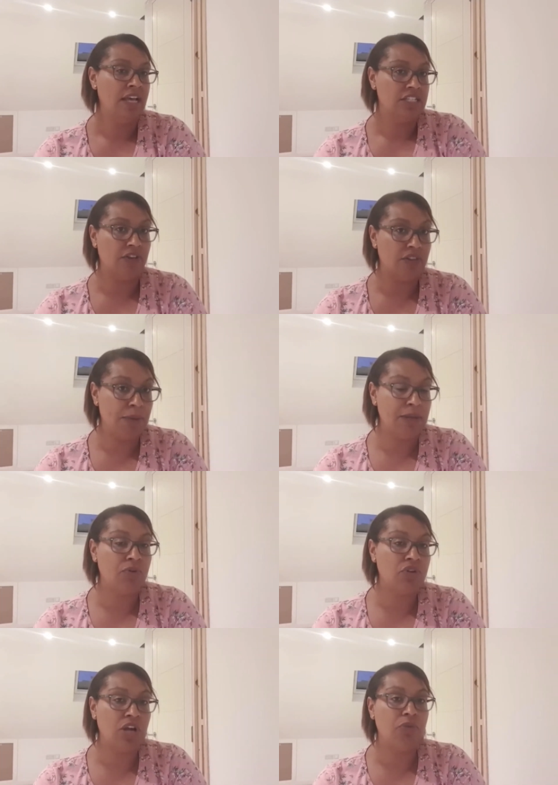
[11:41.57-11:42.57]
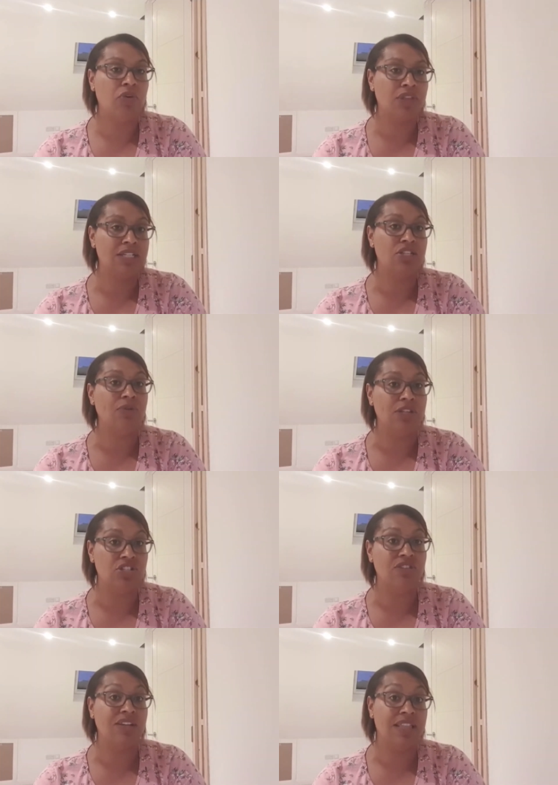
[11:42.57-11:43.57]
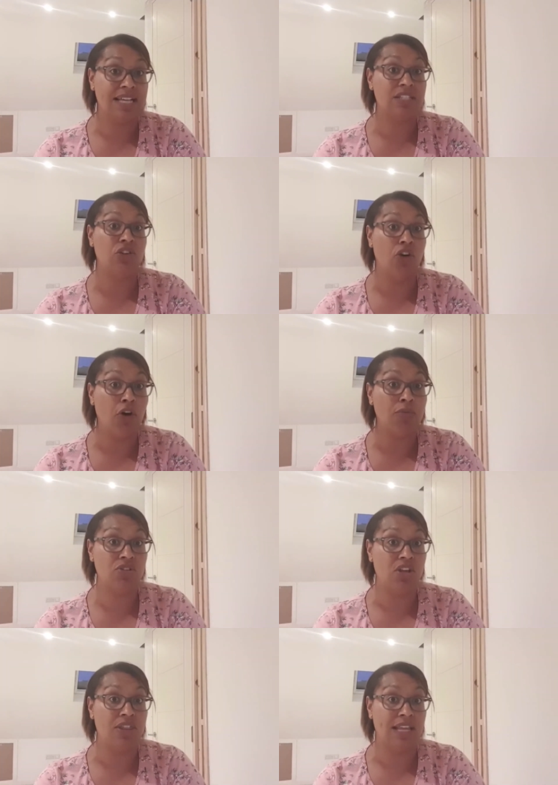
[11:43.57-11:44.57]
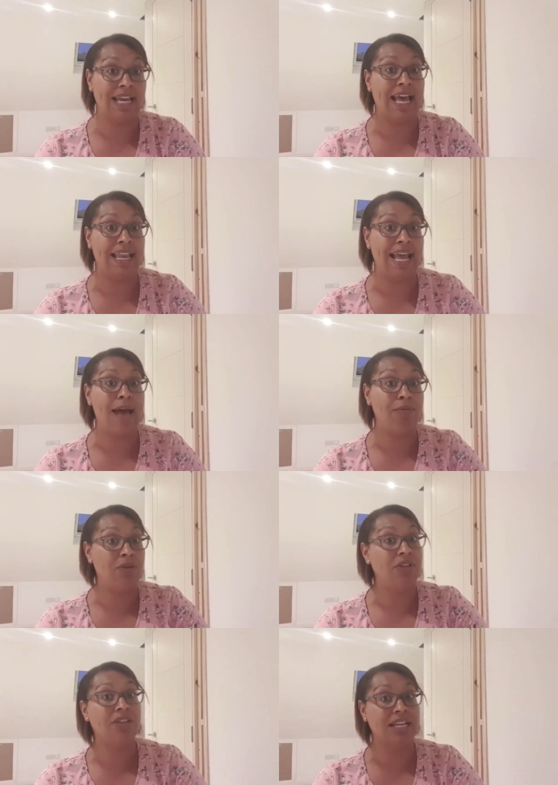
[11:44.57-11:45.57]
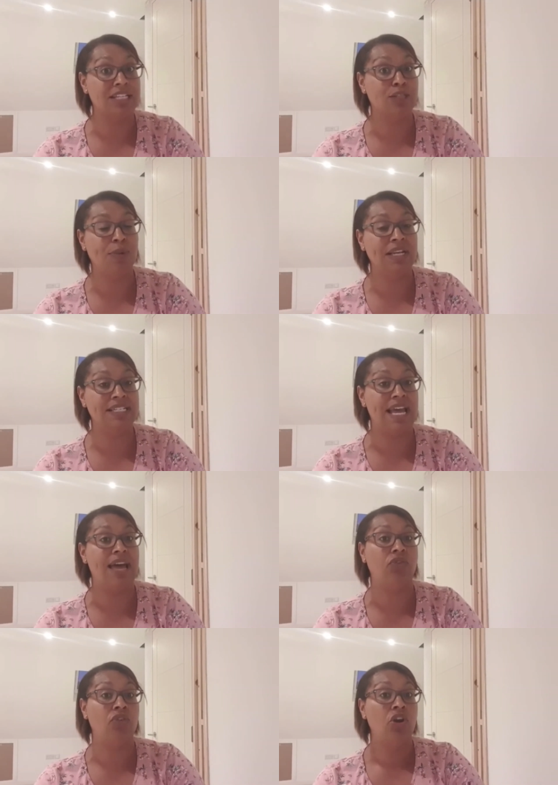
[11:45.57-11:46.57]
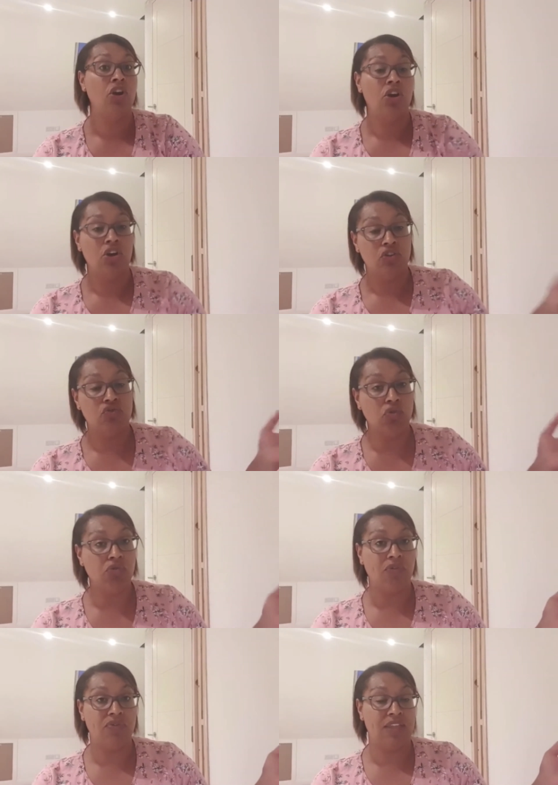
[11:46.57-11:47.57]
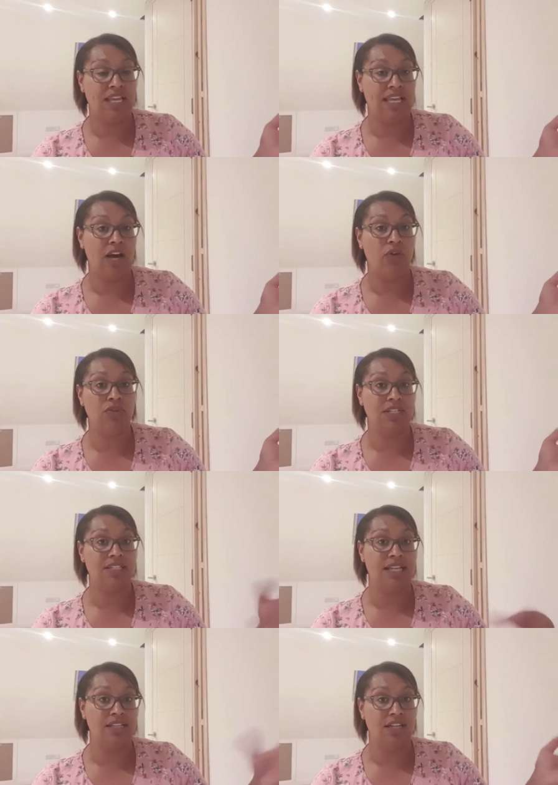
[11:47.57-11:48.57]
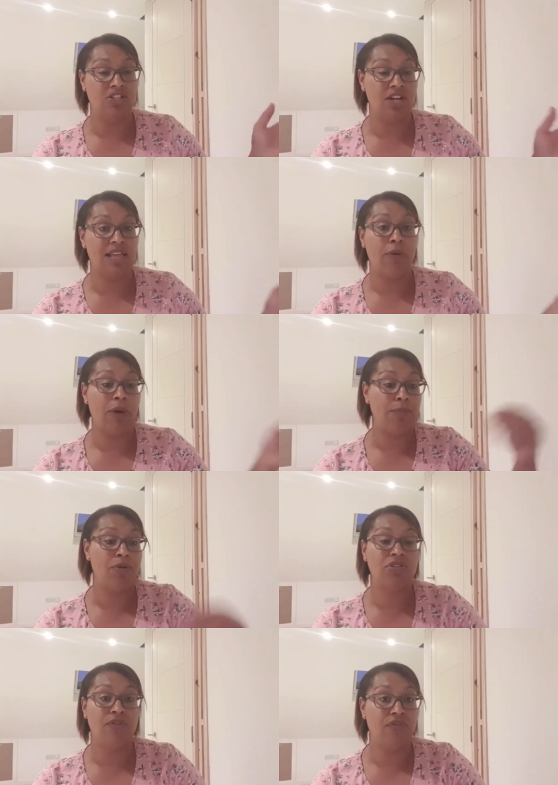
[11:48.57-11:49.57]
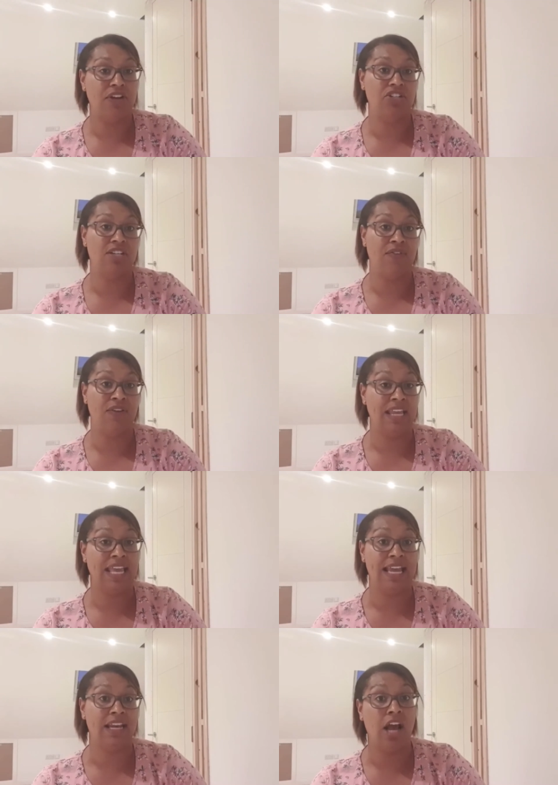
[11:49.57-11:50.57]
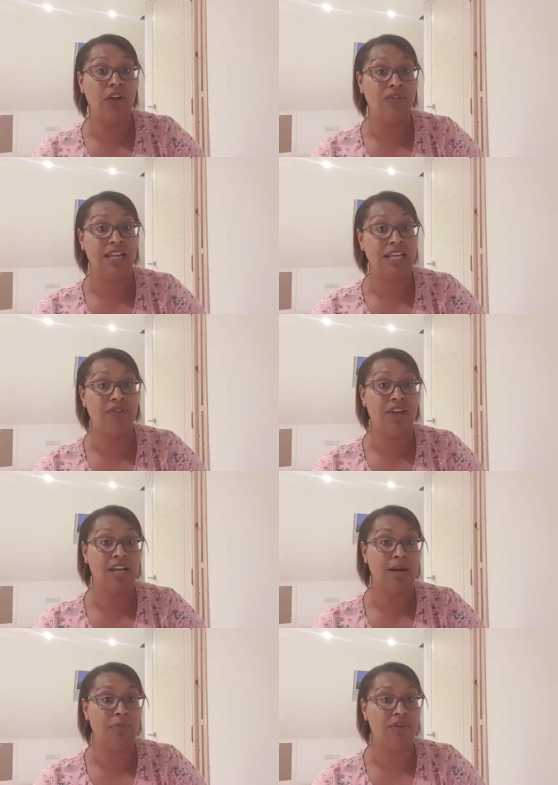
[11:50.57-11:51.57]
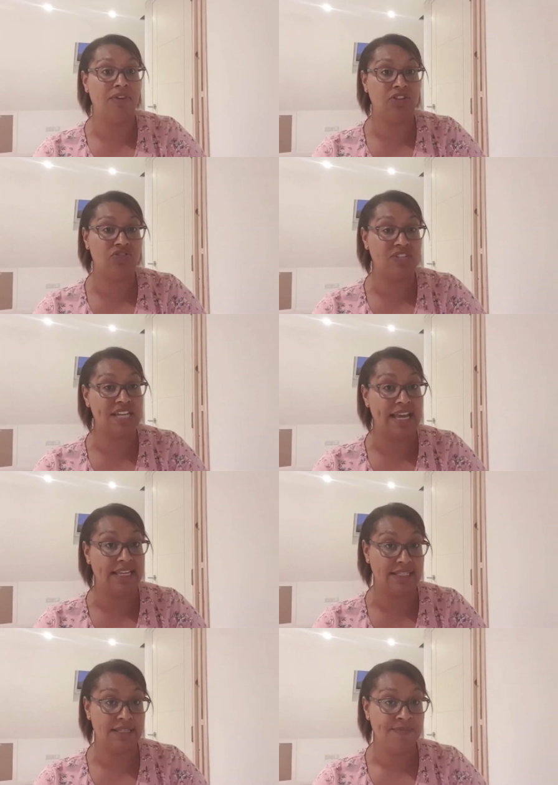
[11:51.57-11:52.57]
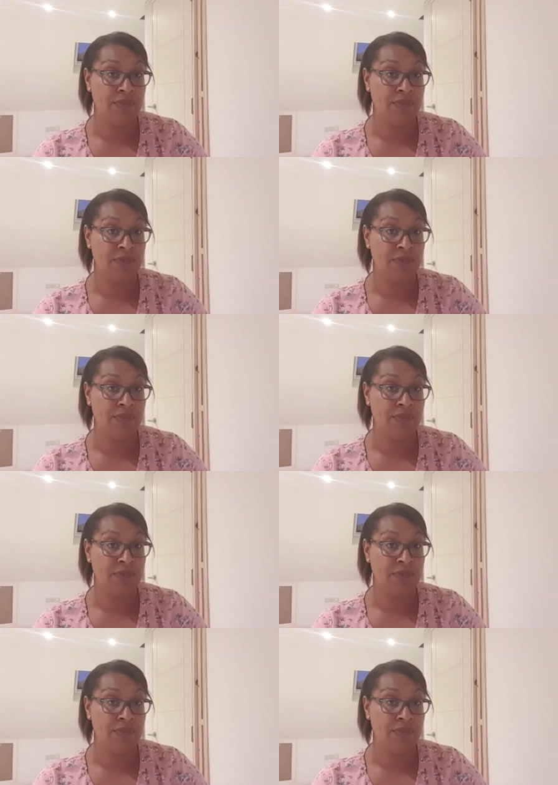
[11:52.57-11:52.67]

So if the people know what they're doing, generally that's an option that can happen, that they can spin it down, draw off the old extender, chuck that away, put some fresh stuff in again, and hopefully give it a couple of extra days.